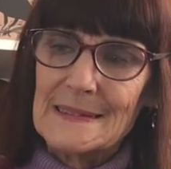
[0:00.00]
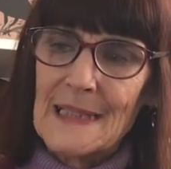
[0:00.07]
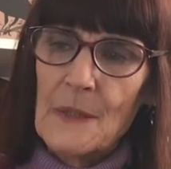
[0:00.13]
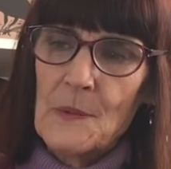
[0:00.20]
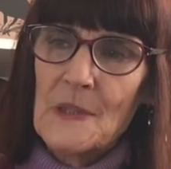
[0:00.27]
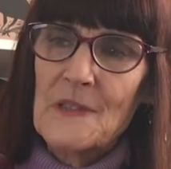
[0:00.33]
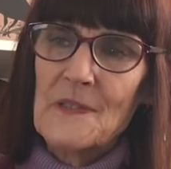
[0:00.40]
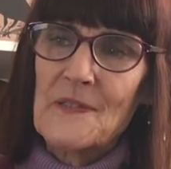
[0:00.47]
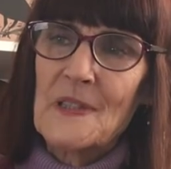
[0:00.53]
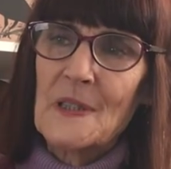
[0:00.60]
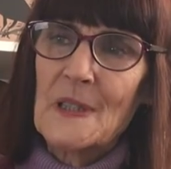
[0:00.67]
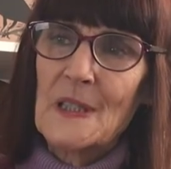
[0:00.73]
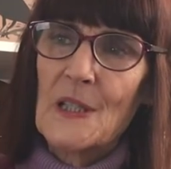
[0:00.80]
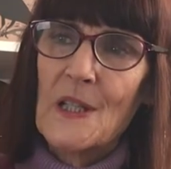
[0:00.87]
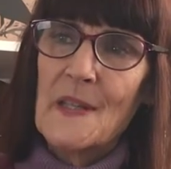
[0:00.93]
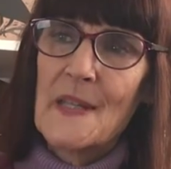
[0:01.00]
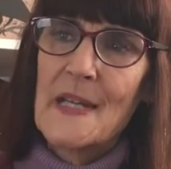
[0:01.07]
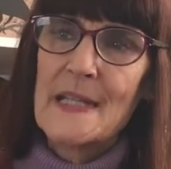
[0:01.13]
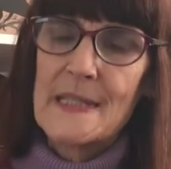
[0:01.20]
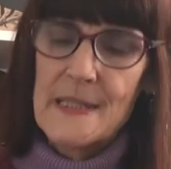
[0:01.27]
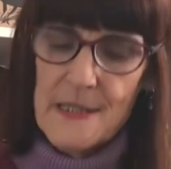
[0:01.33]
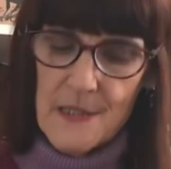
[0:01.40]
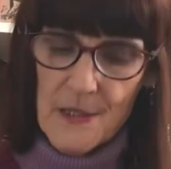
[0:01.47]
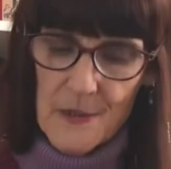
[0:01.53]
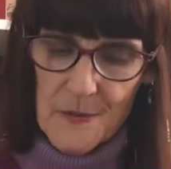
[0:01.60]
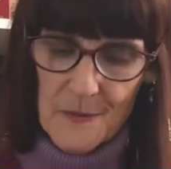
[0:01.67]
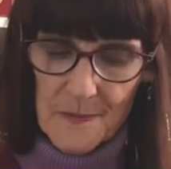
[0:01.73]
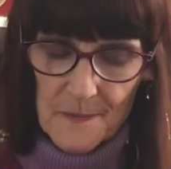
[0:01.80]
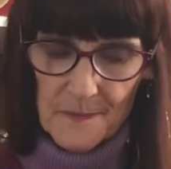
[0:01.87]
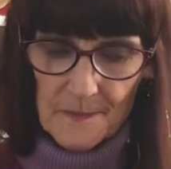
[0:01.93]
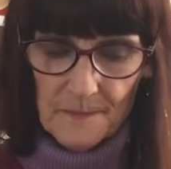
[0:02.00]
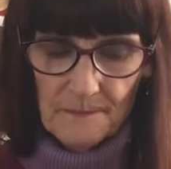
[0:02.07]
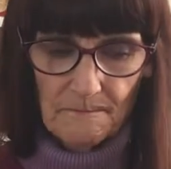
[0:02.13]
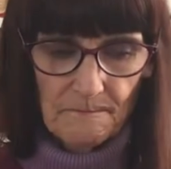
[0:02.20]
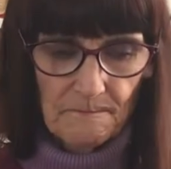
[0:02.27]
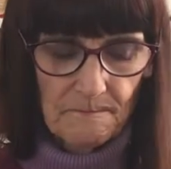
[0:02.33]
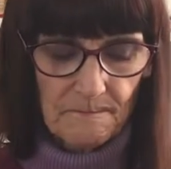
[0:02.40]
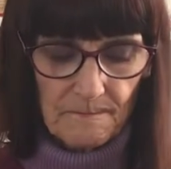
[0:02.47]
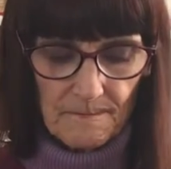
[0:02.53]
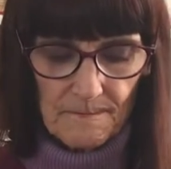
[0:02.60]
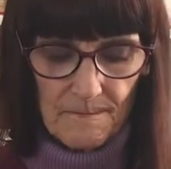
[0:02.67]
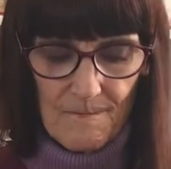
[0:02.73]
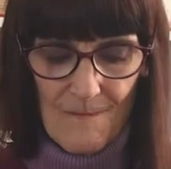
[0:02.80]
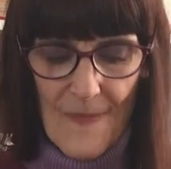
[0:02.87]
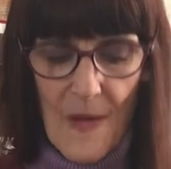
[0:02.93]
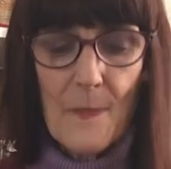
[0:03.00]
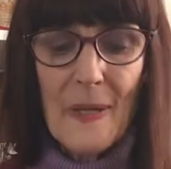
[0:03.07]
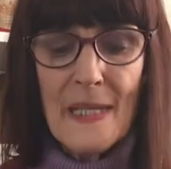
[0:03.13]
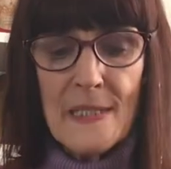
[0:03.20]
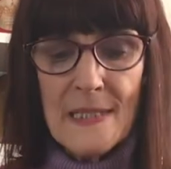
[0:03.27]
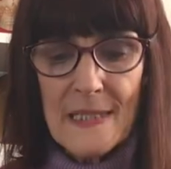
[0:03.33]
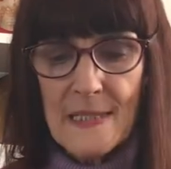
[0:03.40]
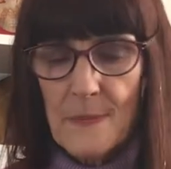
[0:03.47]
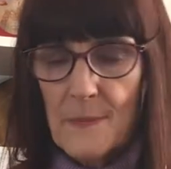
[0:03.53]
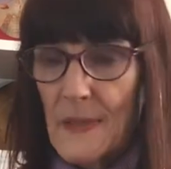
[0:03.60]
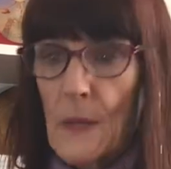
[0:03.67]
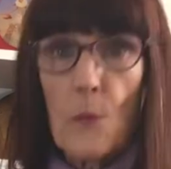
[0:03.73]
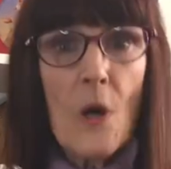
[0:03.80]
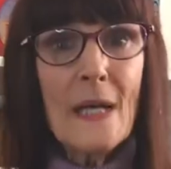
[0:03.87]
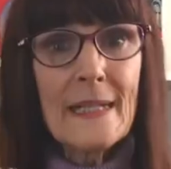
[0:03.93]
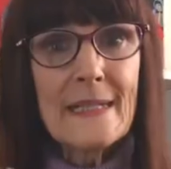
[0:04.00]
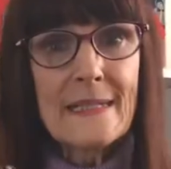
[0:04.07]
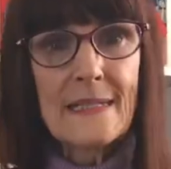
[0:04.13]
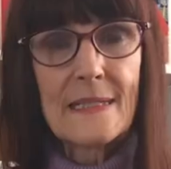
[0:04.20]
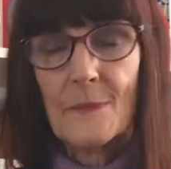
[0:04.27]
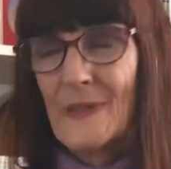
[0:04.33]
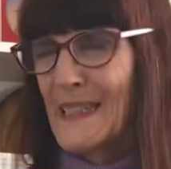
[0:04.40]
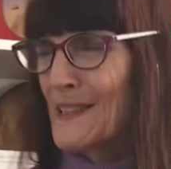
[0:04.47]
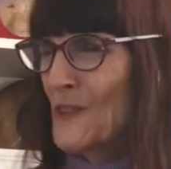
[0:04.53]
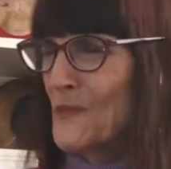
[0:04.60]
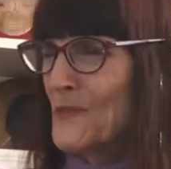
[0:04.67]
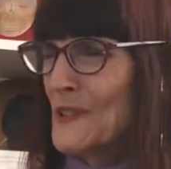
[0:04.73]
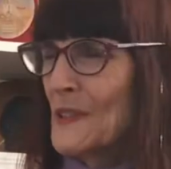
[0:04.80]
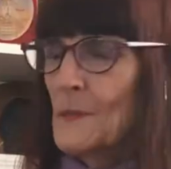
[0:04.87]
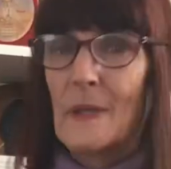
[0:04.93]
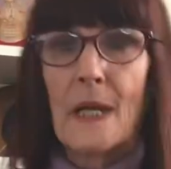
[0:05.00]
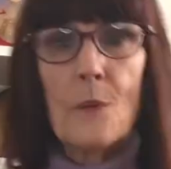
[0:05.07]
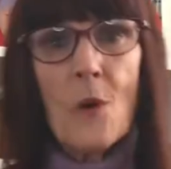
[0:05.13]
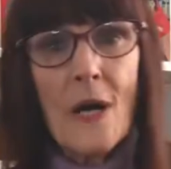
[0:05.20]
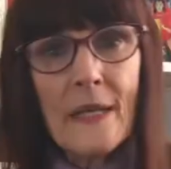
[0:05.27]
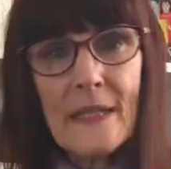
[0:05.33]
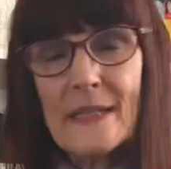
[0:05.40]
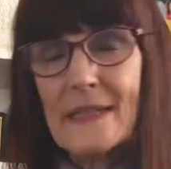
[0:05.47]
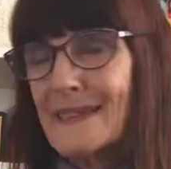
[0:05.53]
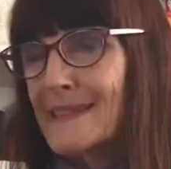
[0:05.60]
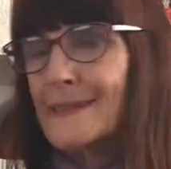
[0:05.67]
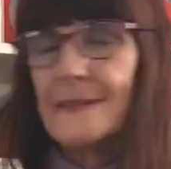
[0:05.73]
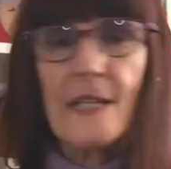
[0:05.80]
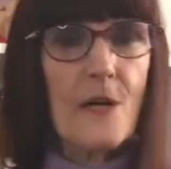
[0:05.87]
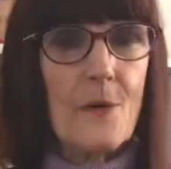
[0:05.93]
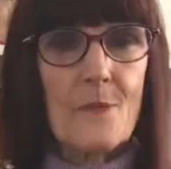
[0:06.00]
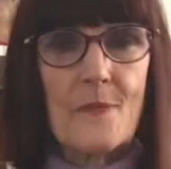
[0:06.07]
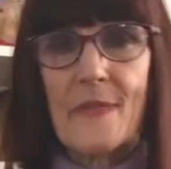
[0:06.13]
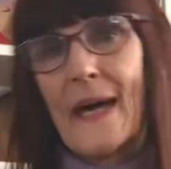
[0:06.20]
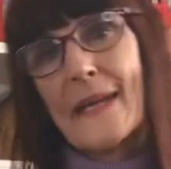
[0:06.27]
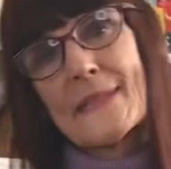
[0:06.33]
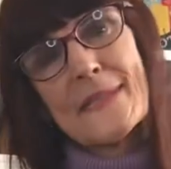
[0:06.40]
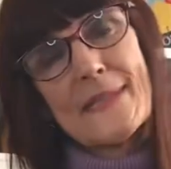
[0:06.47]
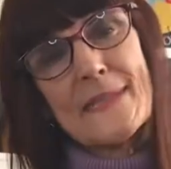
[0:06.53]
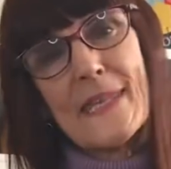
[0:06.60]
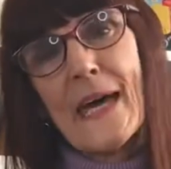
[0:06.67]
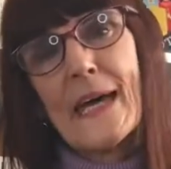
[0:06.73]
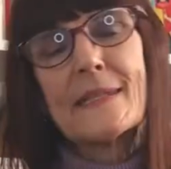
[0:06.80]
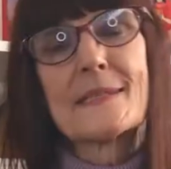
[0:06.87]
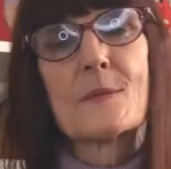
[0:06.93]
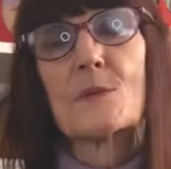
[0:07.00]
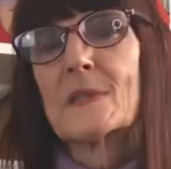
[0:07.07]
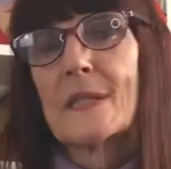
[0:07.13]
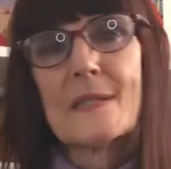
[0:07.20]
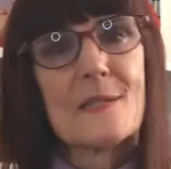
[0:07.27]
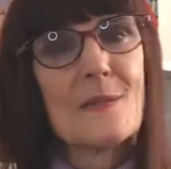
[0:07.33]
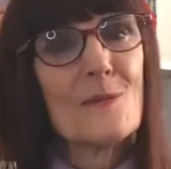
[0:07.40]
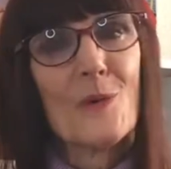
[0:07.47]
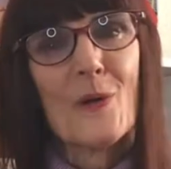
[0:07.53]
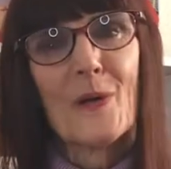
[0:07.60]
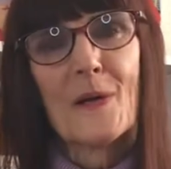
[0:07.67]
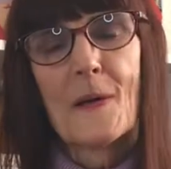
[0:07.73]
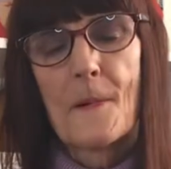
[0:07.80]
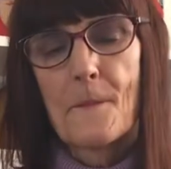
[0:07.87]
really feeling all that, you know, abundant, but I want it, but I don't feel, but I want it. And no, that's what doesn't work.